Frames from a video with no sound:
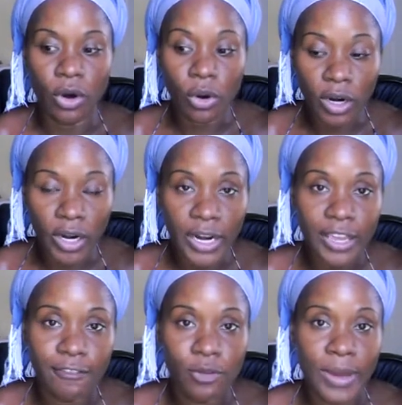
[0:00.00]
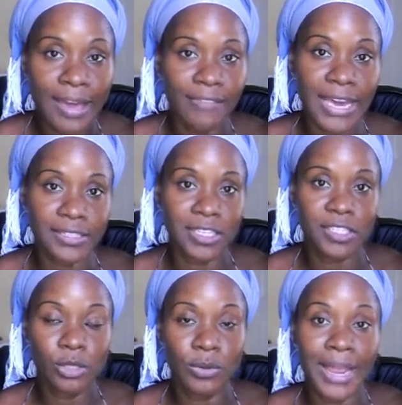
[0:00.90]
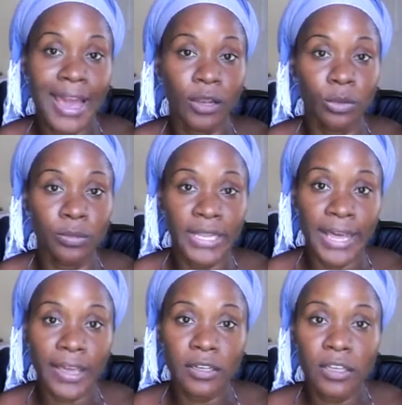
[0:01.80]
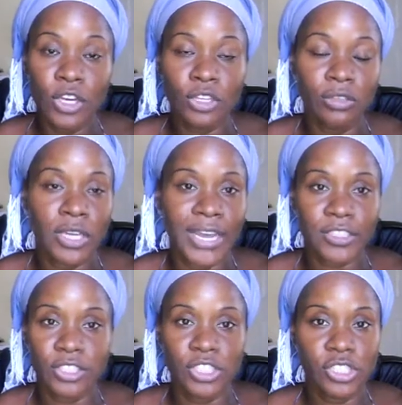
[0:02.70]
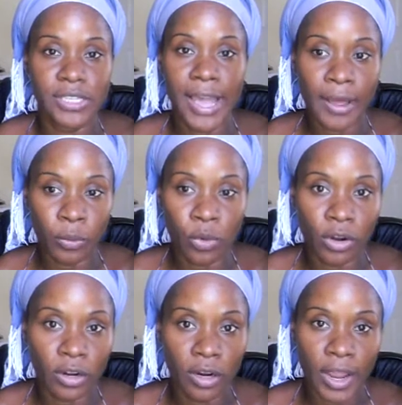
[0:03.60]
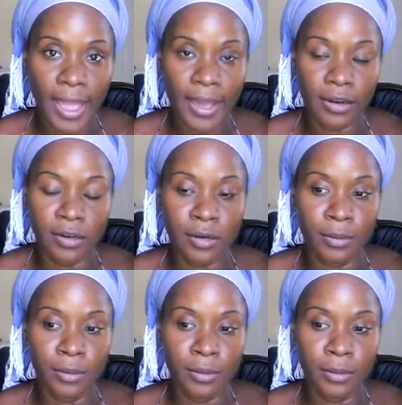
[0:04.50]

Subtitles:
Or if you have access to an aloe plant, you can actually just add water and